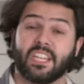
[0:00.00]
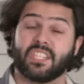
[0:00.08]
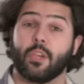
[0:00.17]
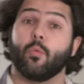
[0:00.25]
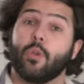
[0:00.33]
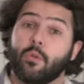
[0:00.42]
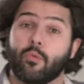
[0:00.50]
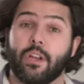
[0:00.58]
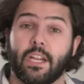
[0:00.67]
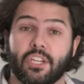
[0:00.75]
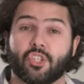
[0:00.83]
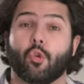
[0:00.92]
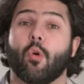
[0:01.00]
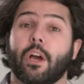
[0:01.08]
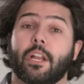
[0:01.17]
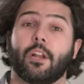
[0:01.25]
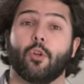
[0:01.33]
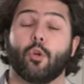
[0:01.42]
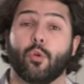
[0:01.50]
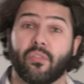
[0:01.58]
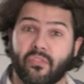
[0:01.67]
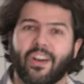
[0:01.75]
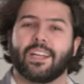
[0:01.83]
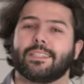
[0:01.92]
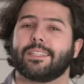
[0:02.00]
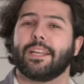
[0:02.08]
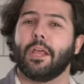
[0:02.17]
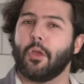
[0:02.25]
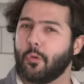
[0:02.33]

as they will release quite a lot of fat,